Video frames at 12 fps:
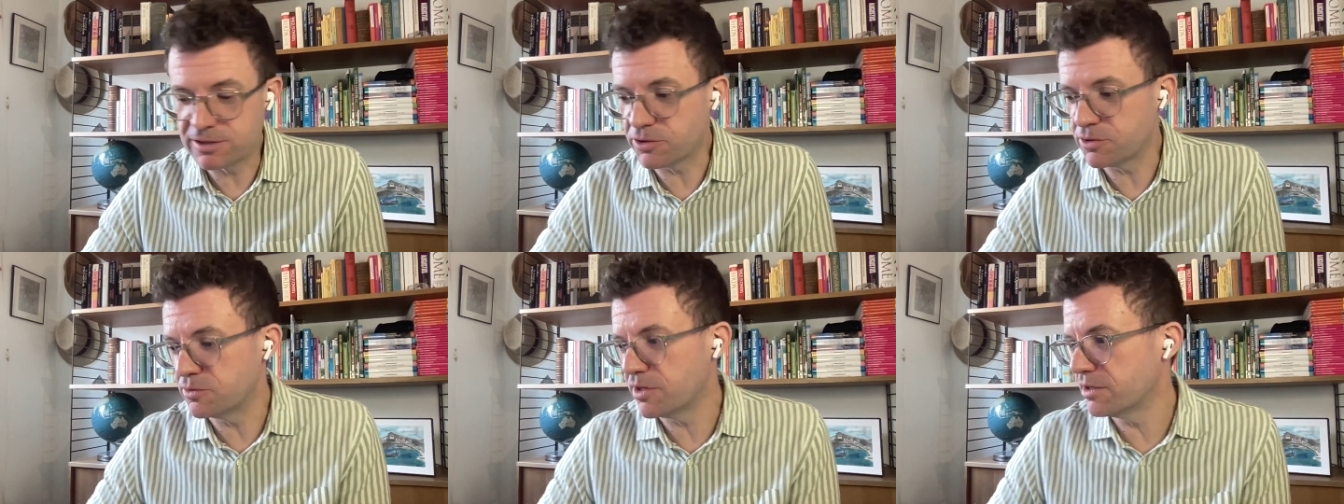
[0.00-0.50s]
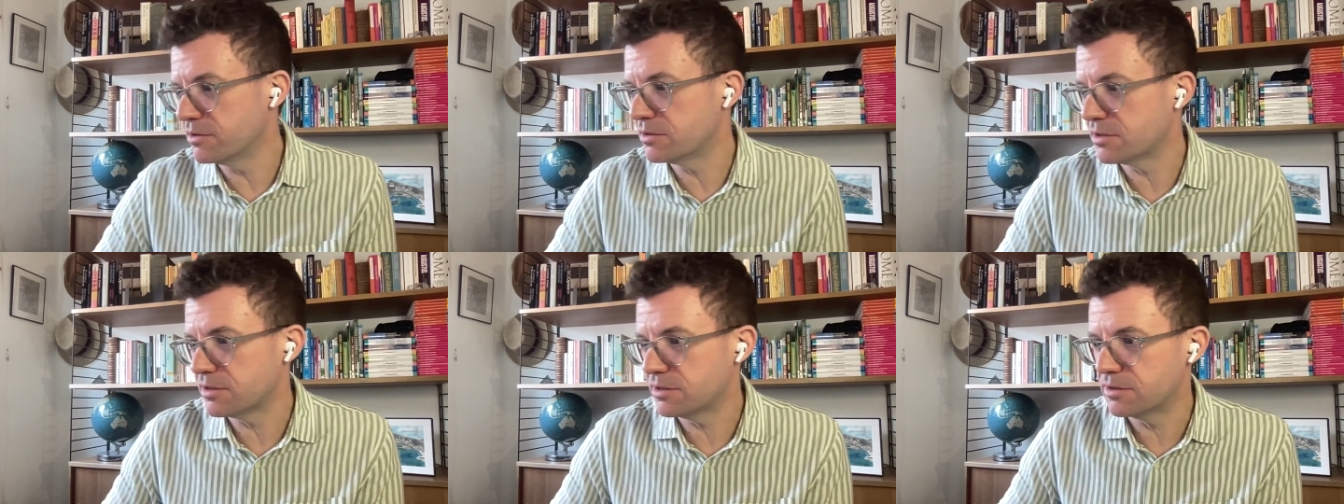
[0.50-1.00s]
or
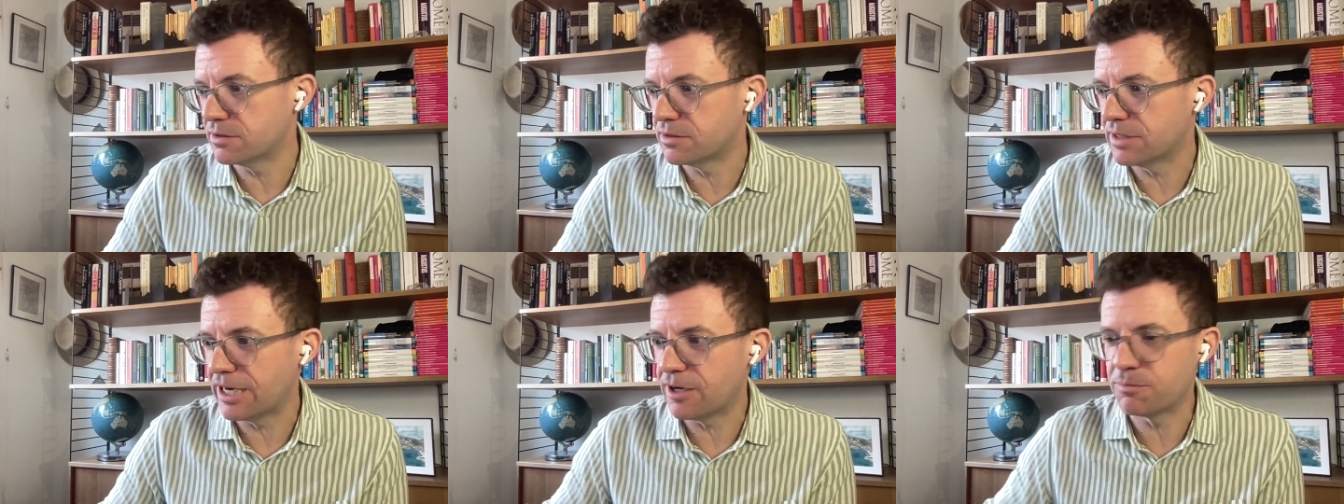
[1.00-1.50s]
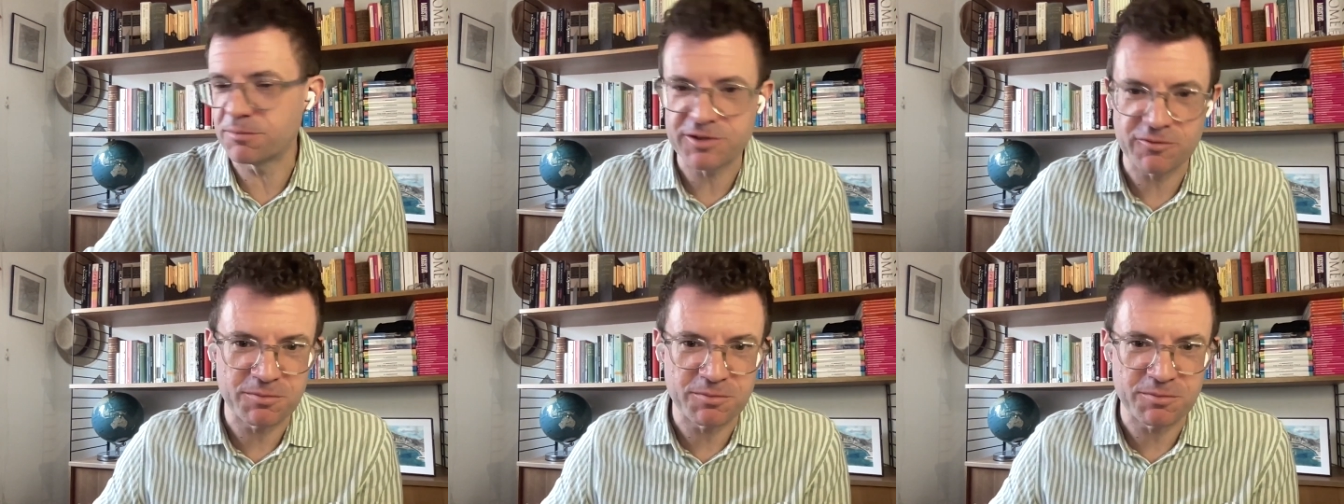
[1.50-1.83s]
that your albums have